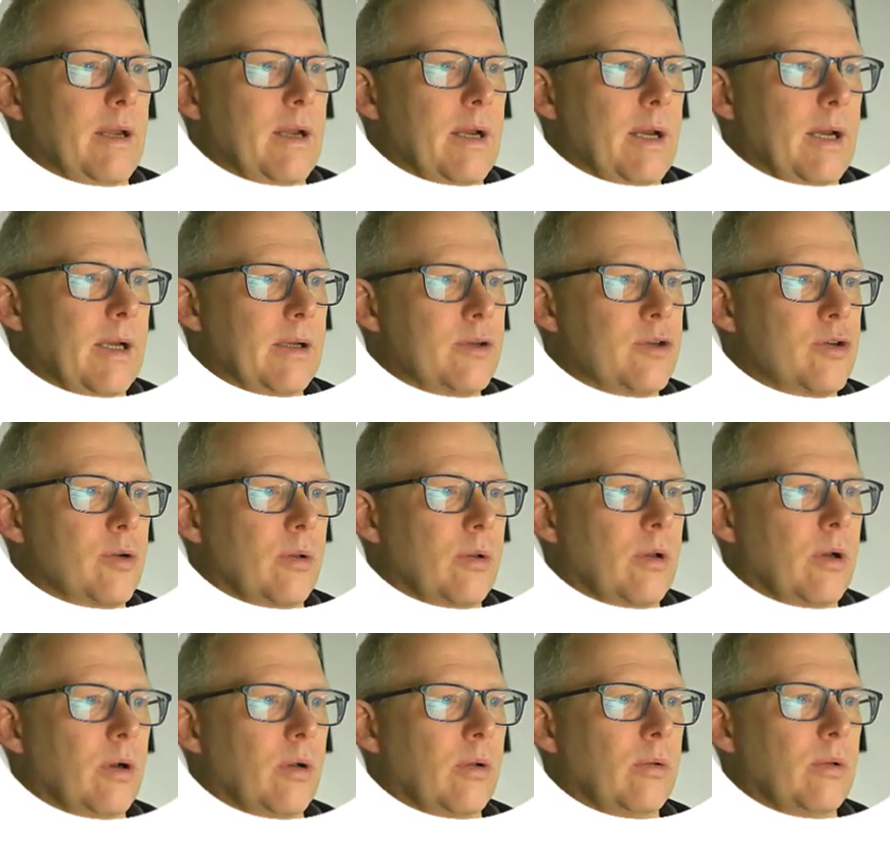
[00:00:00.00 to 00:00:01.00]
actual
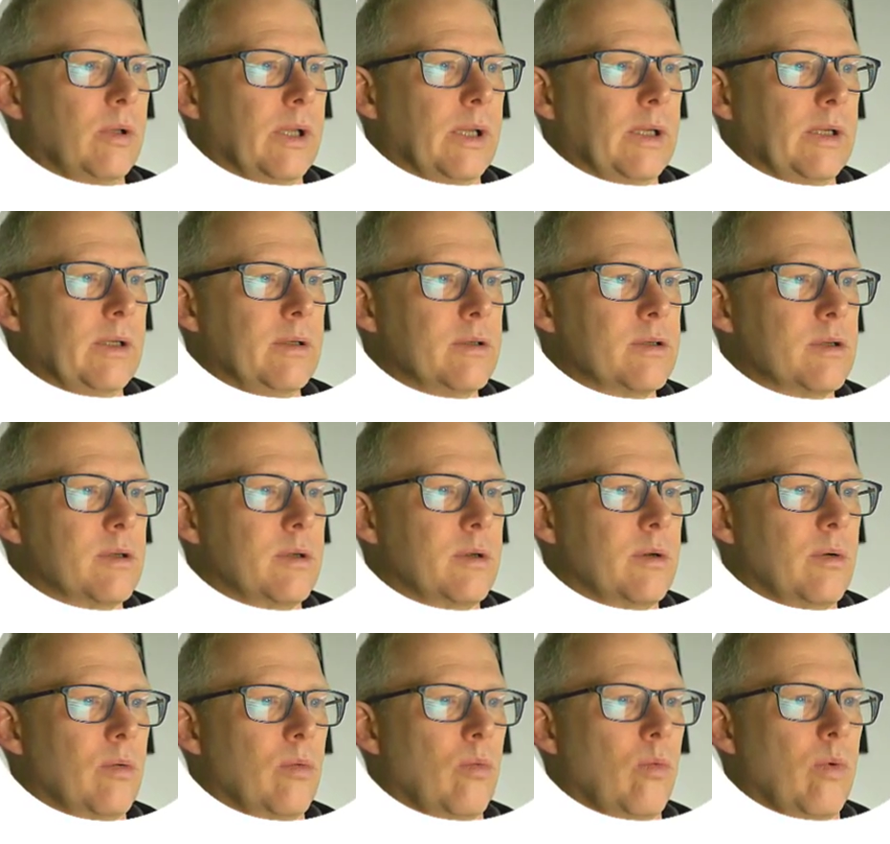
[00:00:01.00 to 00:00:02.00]
holdings
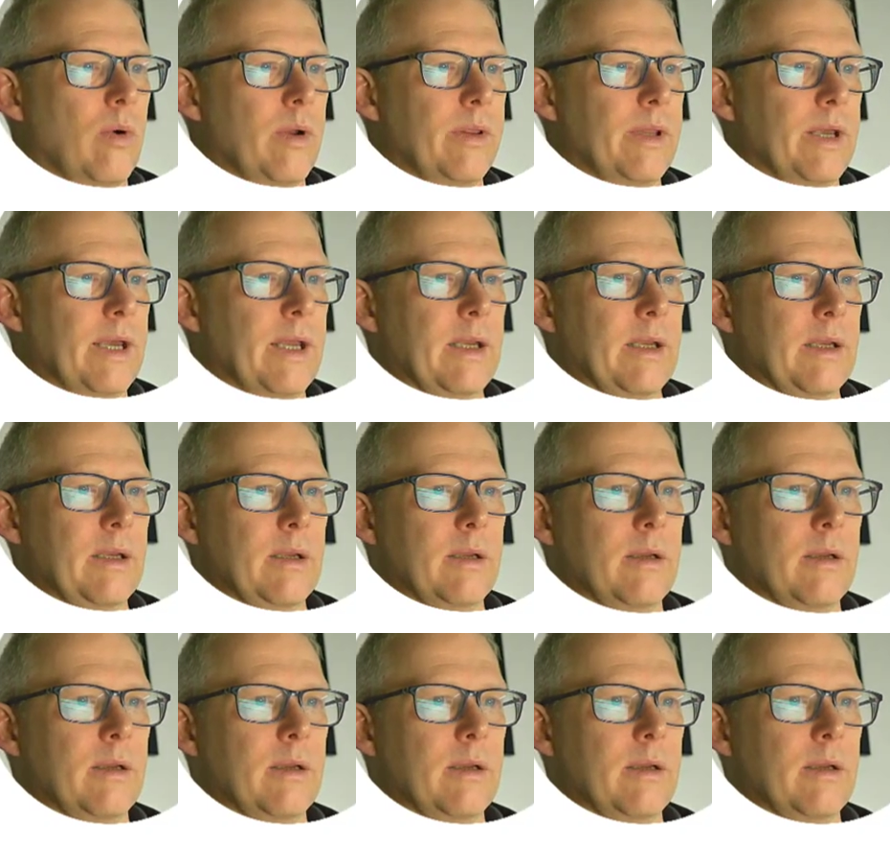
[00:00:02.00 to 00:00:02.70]
within